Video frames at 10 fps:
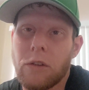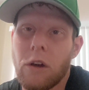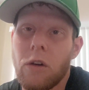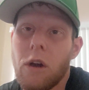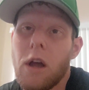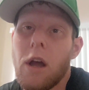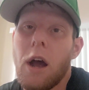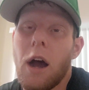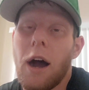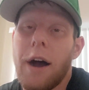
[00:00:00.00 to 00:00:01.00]
So
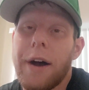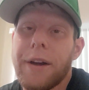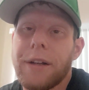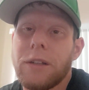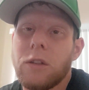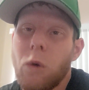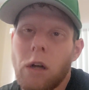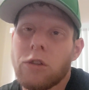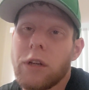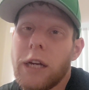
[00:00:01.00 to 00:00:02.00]

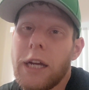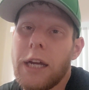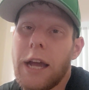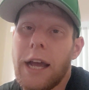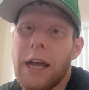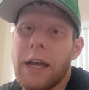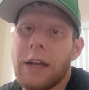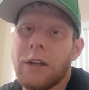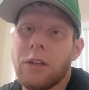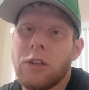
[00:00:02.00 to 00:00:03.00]
Quandre
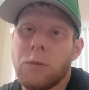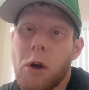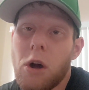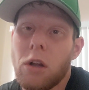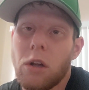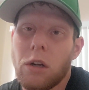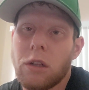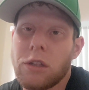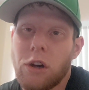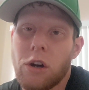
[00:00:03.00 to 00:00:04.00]
and Jamal are
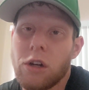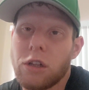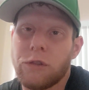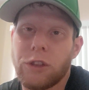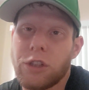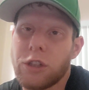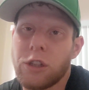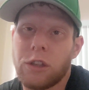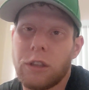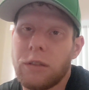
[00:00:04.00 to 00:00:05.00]
the starters for
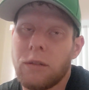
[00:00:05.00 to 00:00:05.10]
sure.